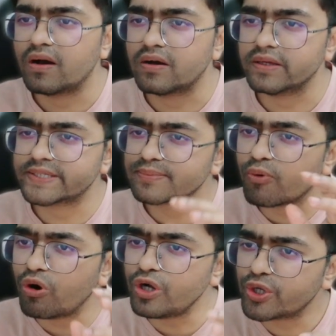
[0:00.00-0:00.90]

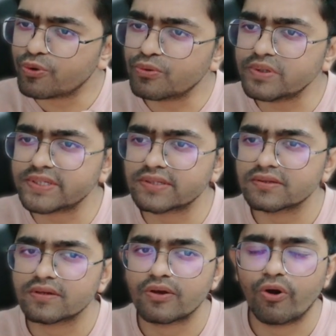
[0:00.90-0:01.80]
small tools,
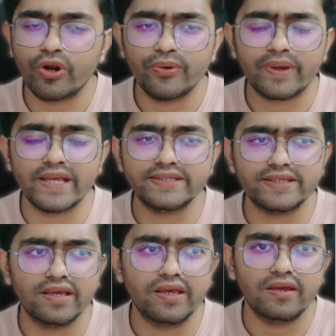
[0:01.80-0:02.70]
or you can
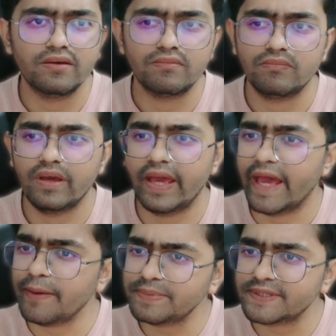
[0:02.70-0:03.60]
say
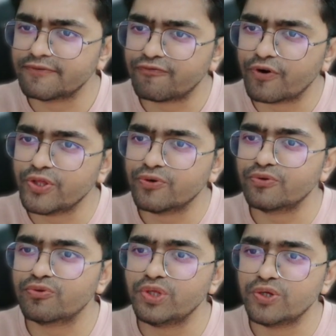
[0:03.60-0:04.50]
apps for you
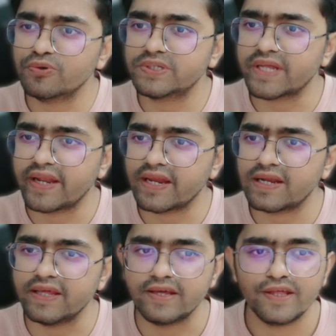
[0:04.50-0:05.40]
to use
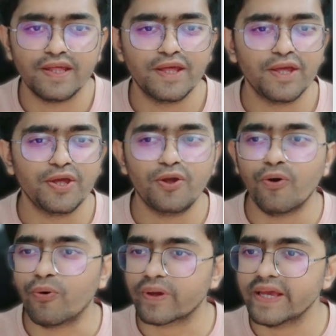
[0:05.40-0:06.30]
directly,
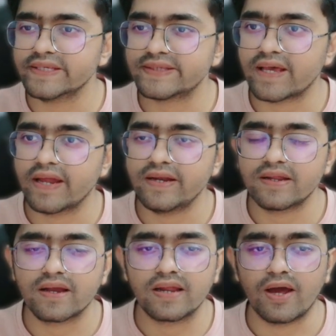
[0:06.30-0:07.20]
okay, inside
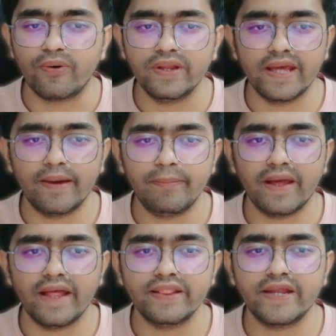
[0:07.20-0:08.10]
Cloudy app.
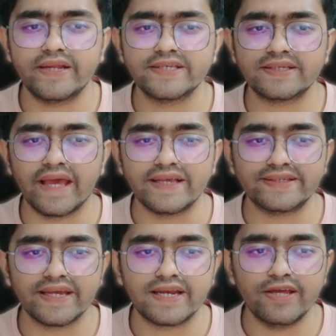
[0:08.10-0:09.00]
And that is
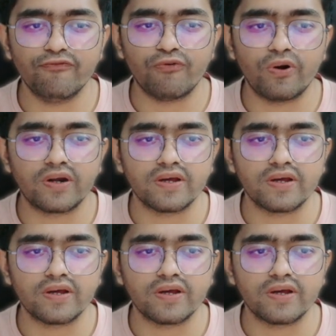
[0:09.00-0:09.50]
exactly what